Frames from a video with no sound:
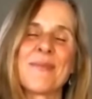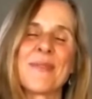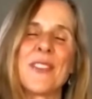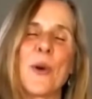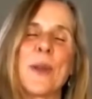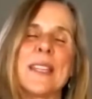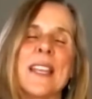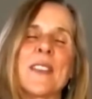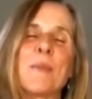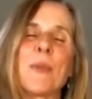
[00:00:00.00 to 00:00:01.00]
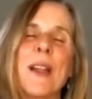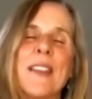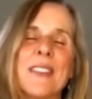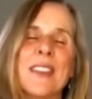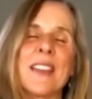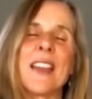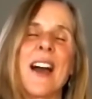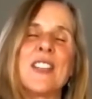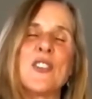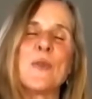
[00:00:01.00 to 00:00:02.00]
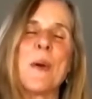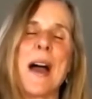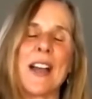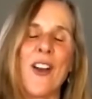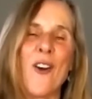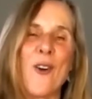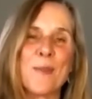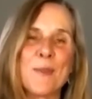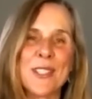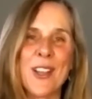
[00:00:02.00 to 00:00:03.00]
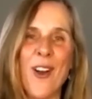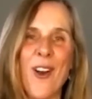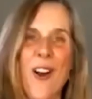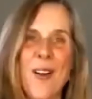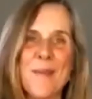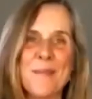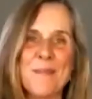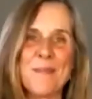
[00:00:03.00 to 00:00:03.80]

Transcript: Knowing that the breath can guide you back home to calm.